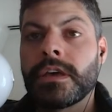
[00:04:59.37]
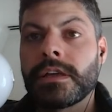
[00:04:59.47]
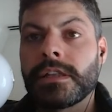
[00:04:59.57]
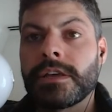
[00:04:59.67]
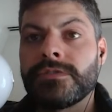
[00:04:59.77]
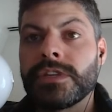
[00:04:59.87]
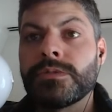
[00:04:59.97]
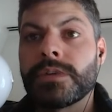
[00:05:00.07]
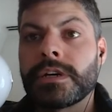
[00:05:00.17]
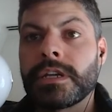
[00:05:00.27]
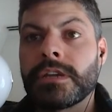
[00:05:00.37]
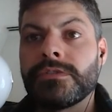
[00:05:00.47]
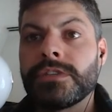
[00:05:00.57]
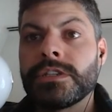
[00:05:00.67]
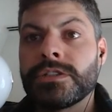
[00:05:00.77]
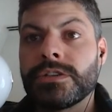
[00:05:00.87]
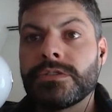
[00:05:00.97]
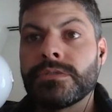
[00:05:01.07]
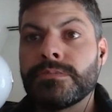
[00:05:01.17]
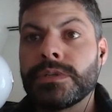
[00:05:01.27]
Let V1 and
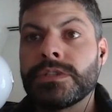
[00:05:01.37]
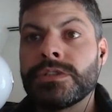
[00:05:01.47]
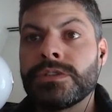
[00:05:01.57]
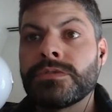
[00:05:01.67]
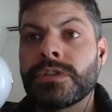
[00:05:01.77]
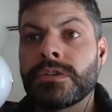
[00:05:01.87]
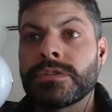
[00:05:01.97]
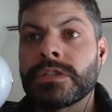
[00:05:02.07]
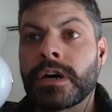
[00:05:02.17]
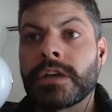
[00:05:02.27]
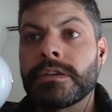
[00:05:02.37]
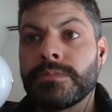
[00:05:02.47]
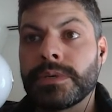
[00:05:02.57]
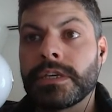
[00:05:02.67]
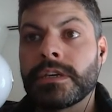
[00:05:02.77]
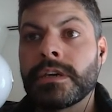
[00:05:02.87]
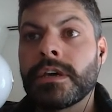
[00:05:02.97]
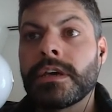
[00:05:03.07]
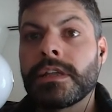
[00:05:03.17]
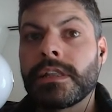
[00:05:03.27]
V2 be two nodes not in B.
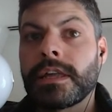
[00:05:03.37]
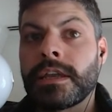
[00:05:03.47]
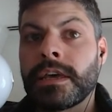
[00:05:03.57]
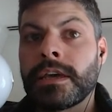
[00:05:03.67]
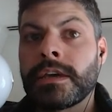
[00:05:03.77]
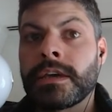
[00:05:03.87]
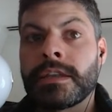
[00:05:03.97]
Let A and